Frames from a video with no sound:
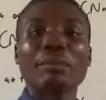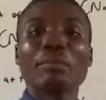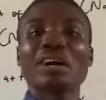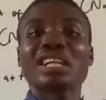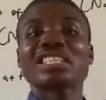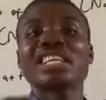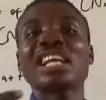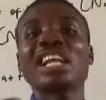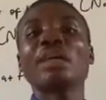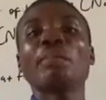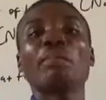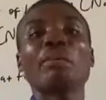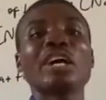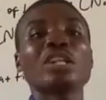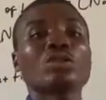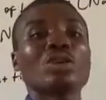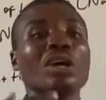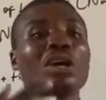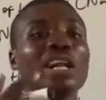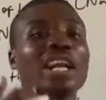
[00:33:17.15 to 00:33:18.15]
But at any
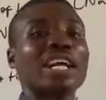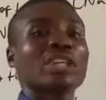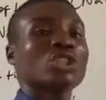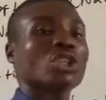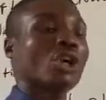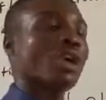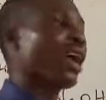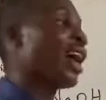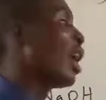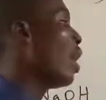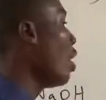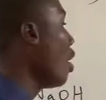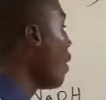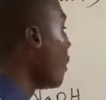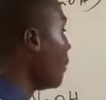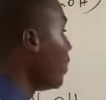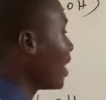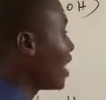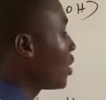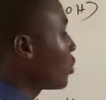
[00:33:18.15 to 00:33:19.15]
point where your lecturer
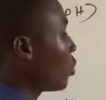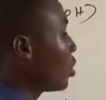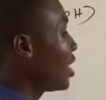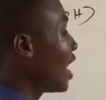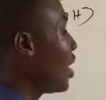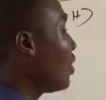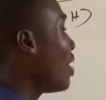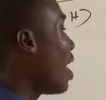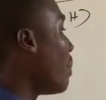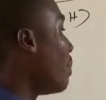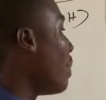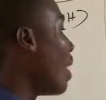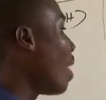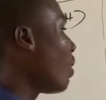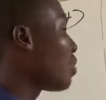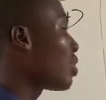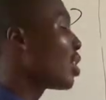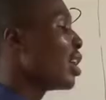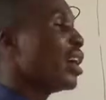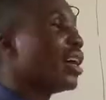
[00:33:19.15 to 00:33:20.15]
begins to tell you
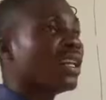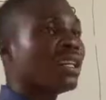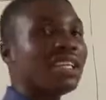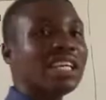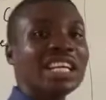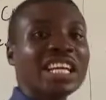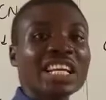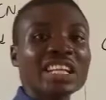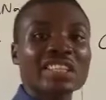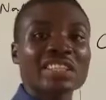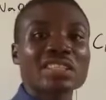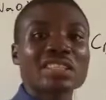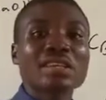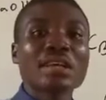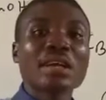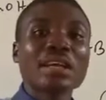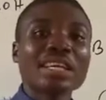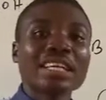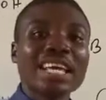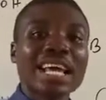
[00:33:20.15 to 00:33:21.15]
about it
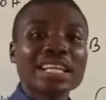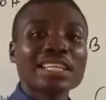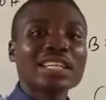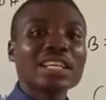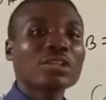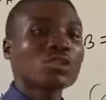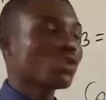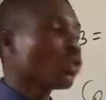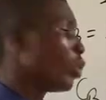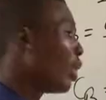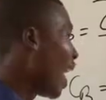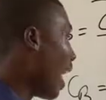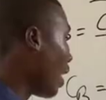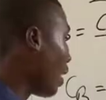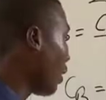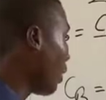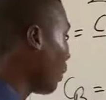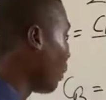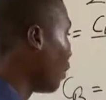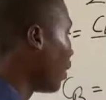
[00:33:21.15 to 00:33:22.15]
getting to
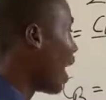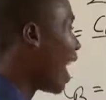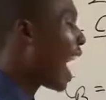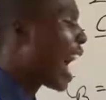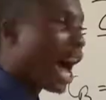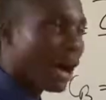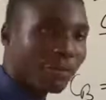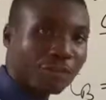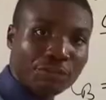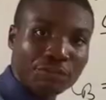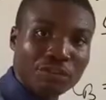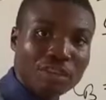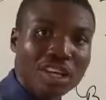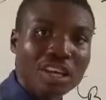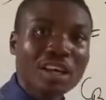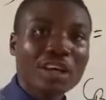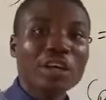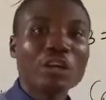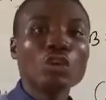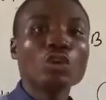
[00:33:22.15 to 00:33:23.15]
like halved,
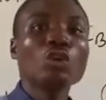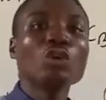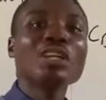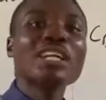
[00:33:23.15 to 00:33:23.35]
you